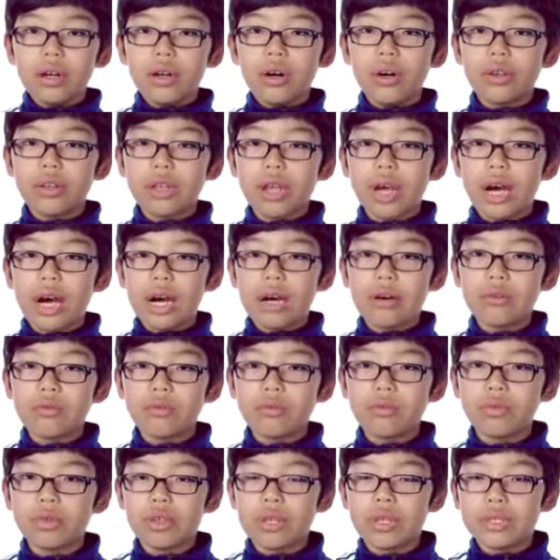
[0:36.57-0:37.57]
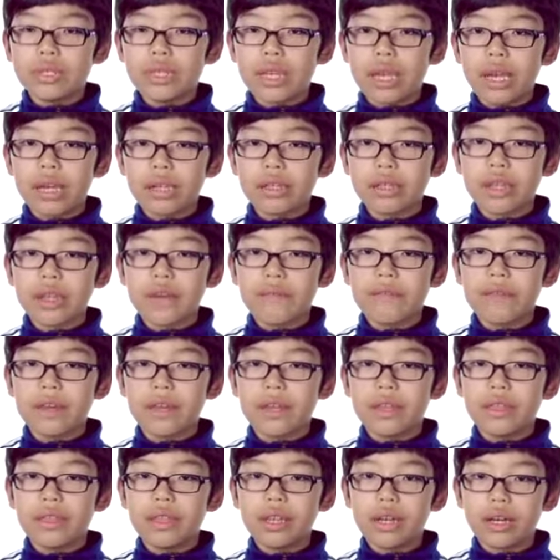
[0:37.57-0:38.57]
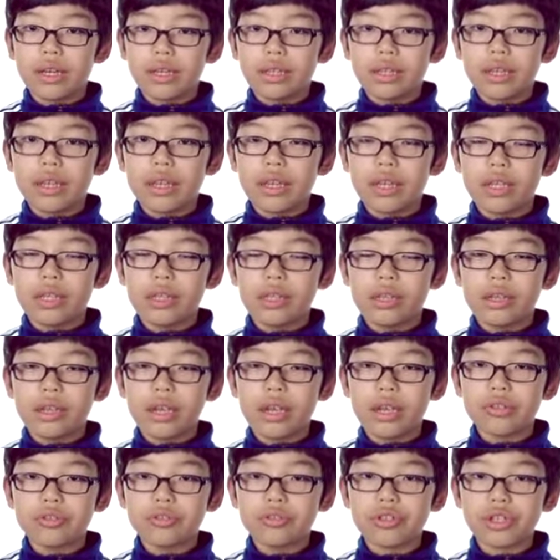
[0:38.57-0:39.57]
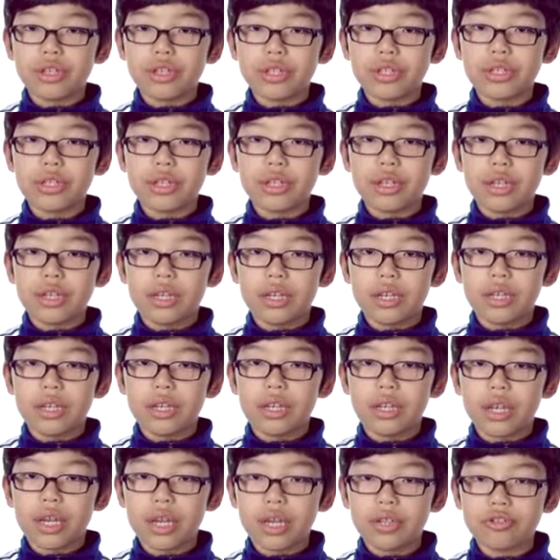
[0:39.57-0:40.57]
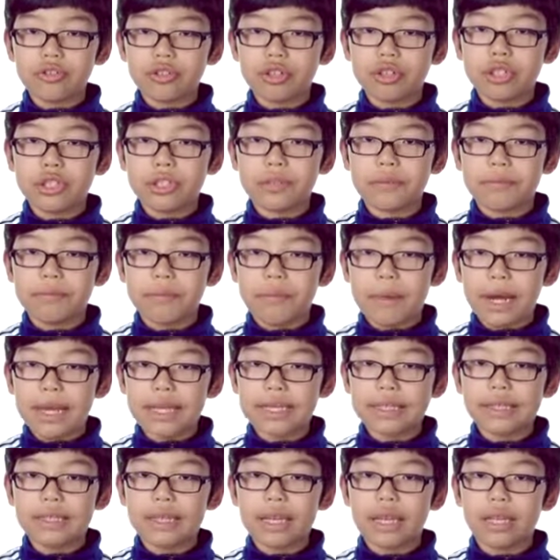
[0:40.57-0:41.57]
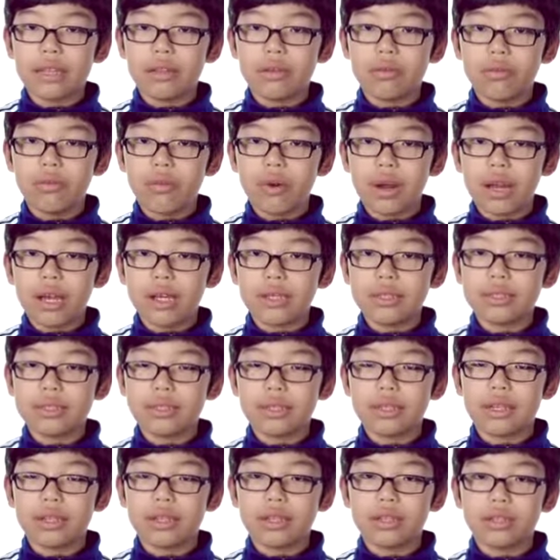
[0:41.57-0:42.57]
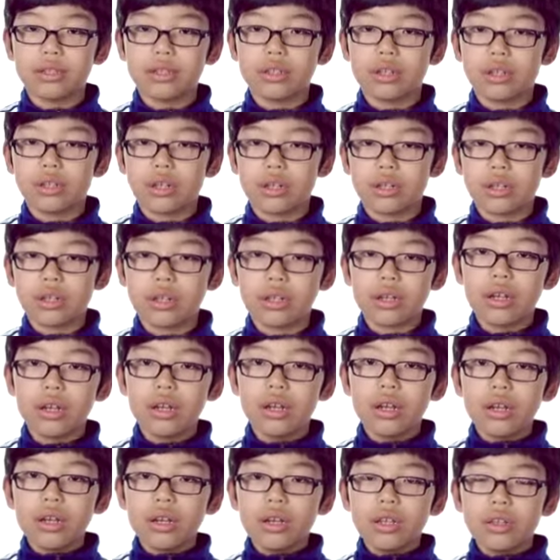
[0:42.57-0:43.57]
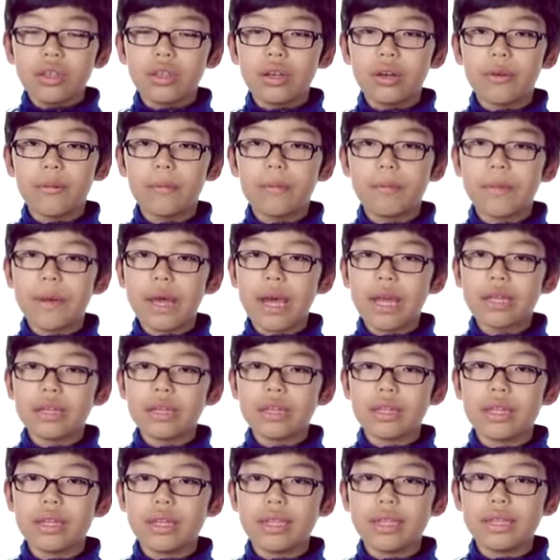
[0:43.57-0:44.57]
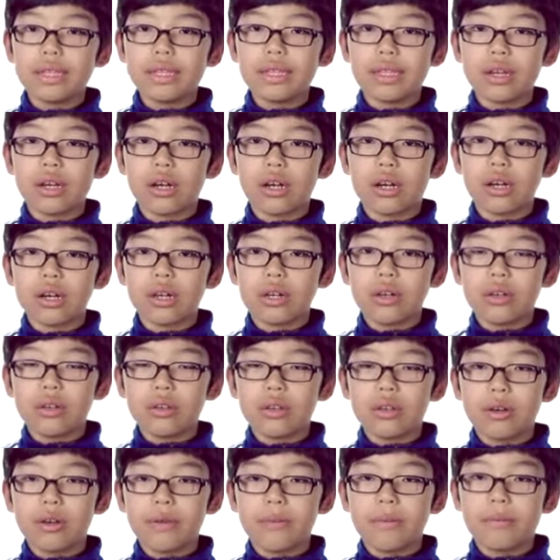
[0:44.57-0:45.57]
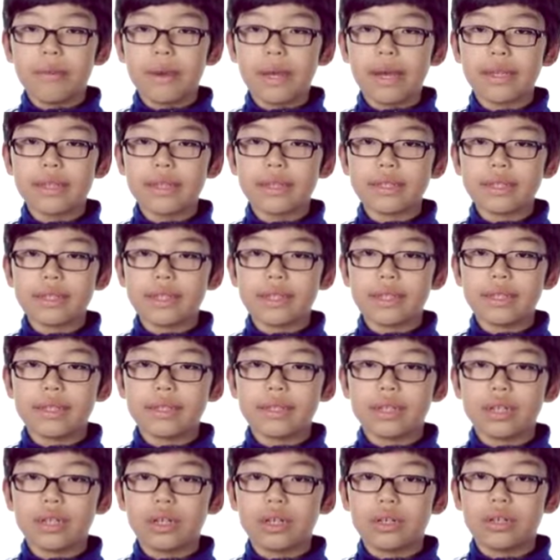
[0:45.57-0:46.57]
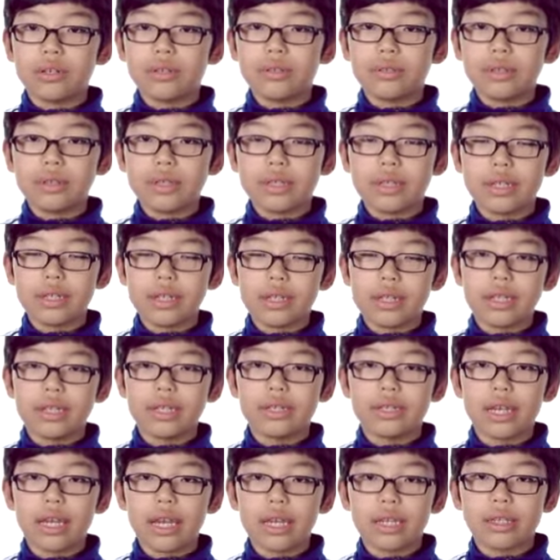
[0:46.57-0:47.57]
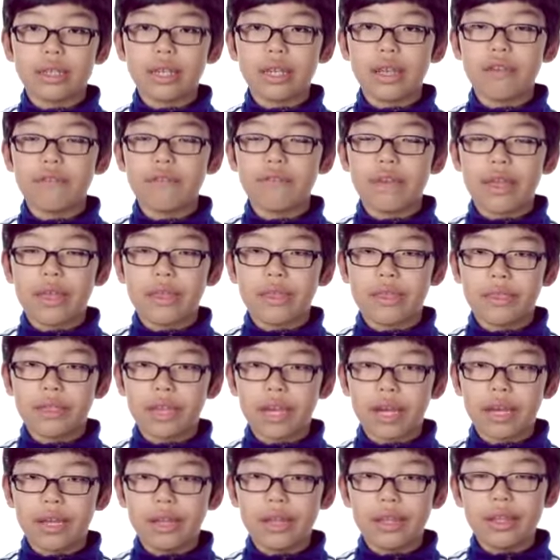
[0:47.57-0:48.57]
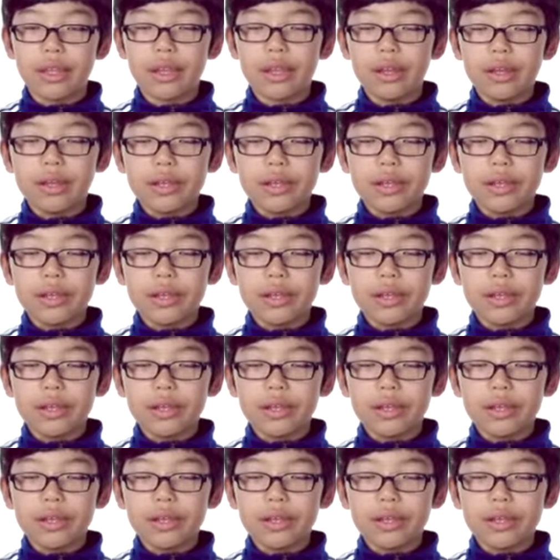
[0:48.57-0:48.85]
An owl is active at night. It catches it catches mice and rats in the dark. The bat is the bat is a uh, is active at night.